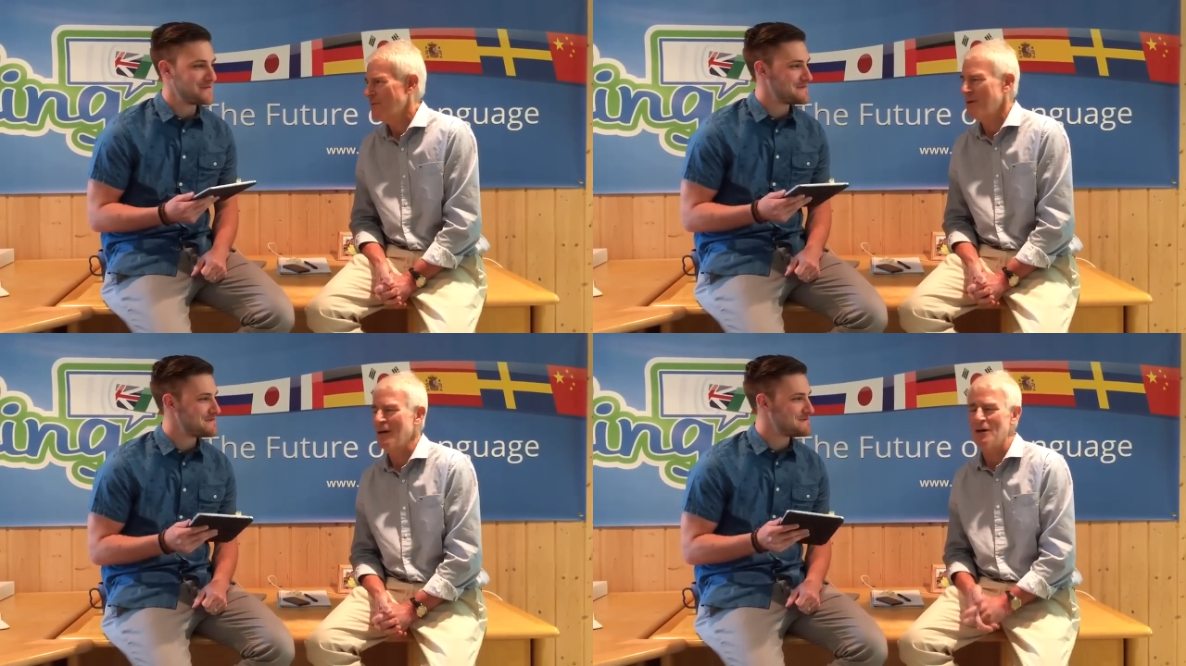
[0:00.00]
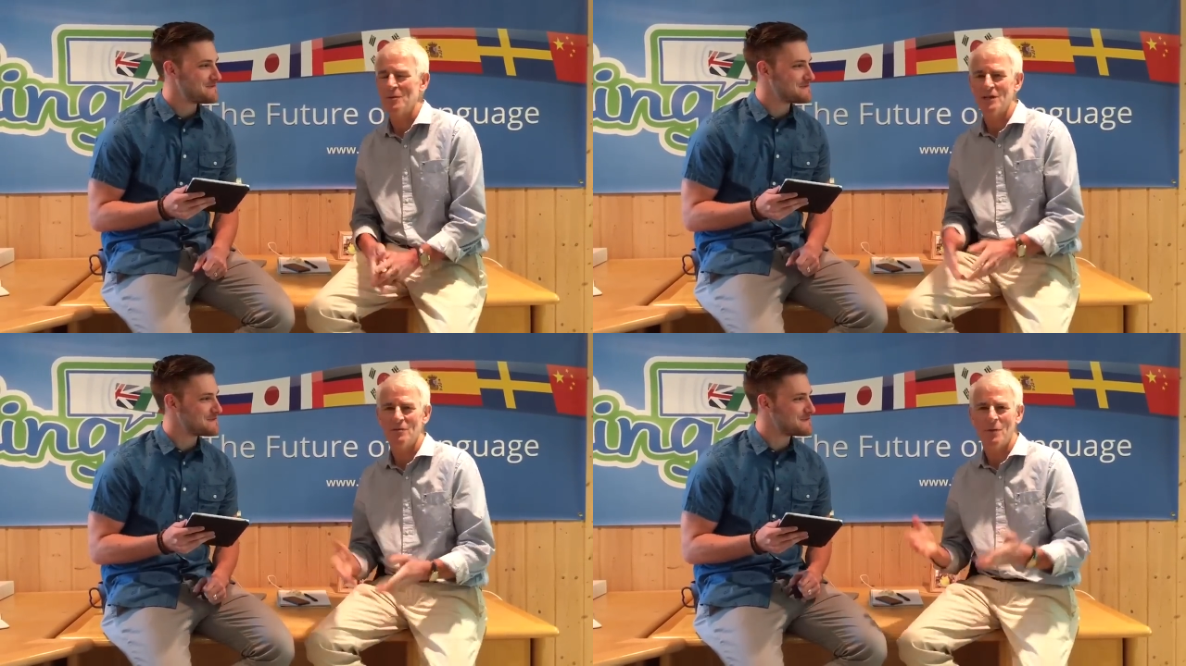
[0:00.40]
Speaker 1: We got a
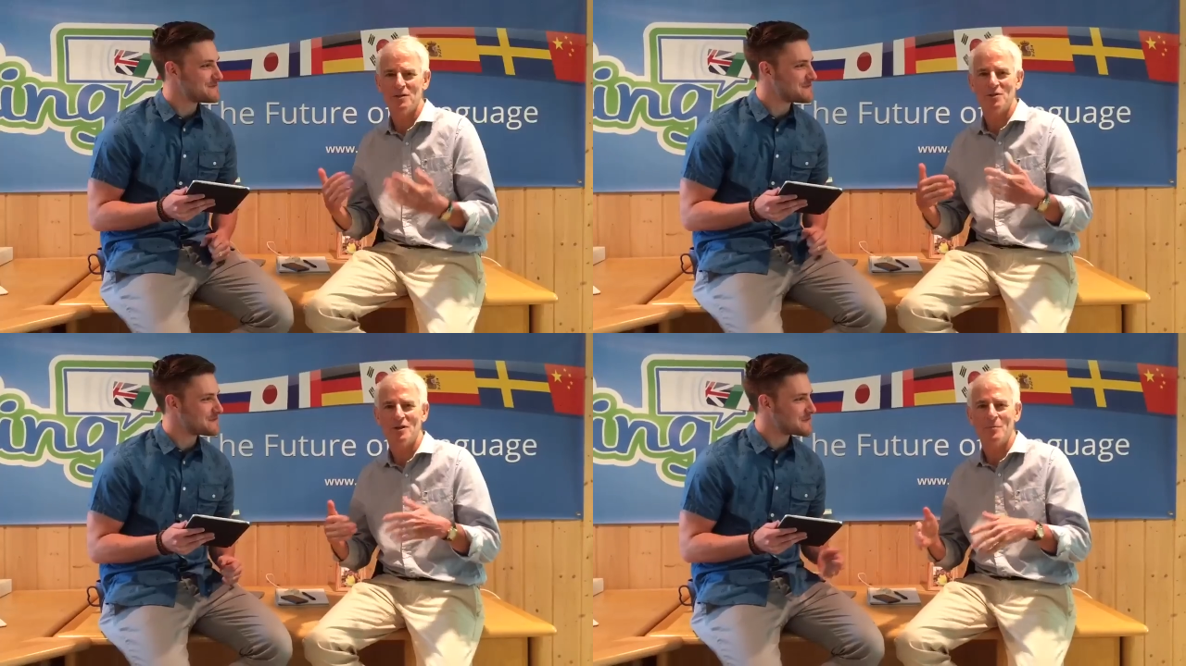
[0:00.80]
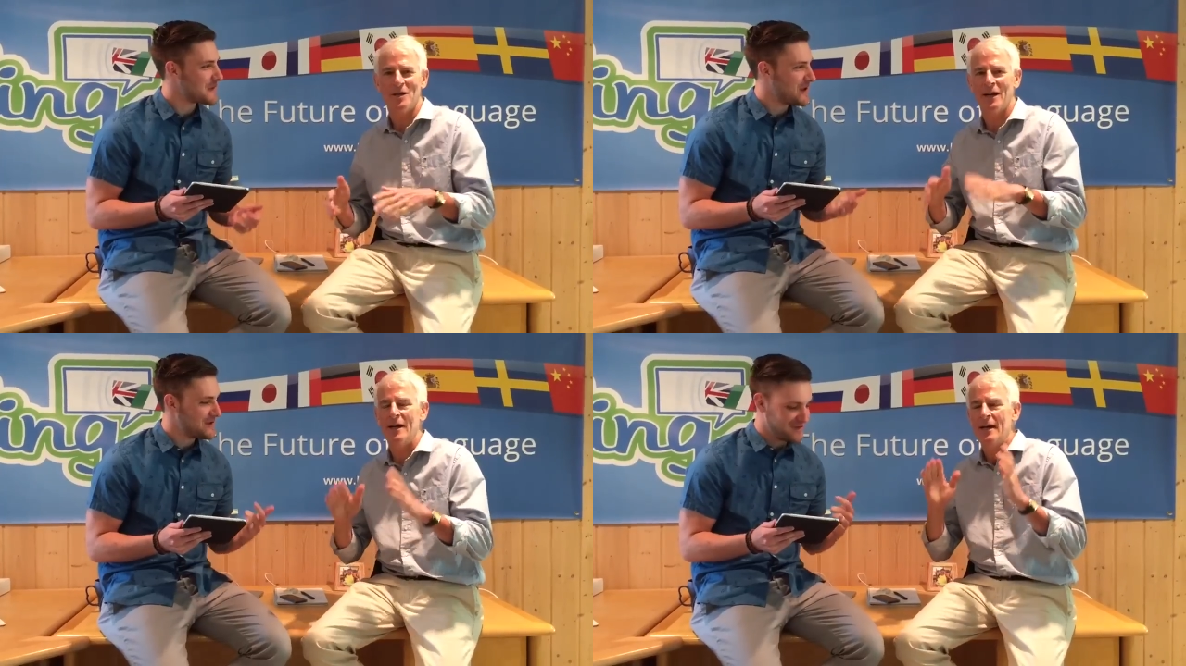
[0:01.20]
bit of a message
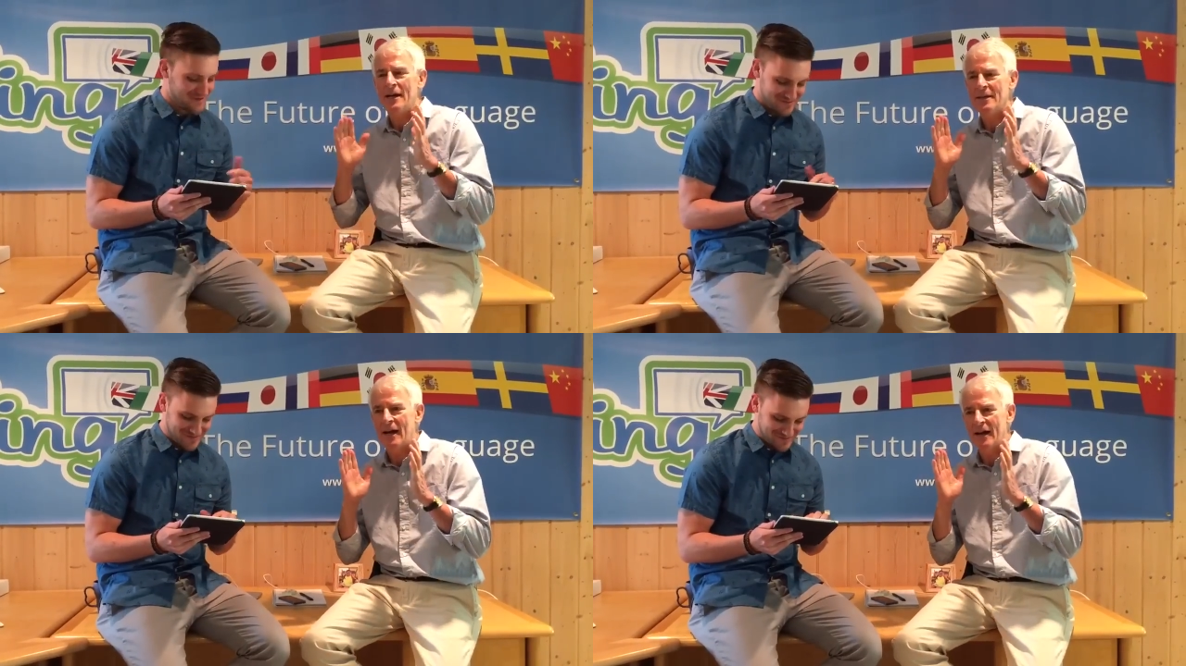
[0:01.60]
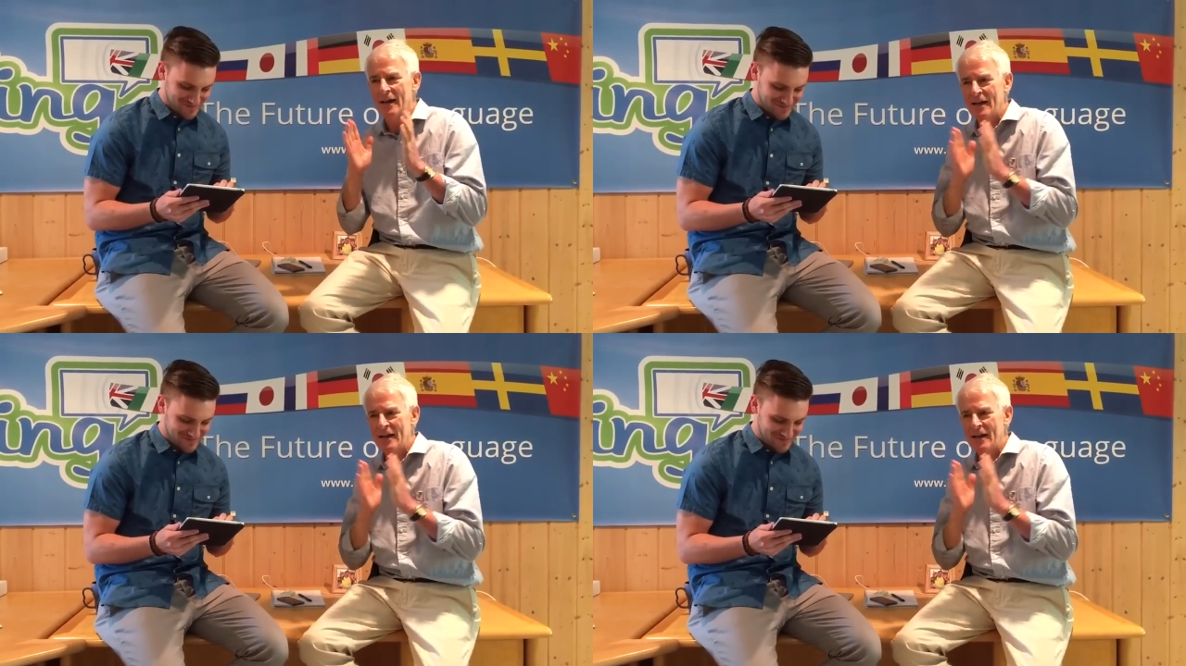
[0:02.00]
coming in. Yeah,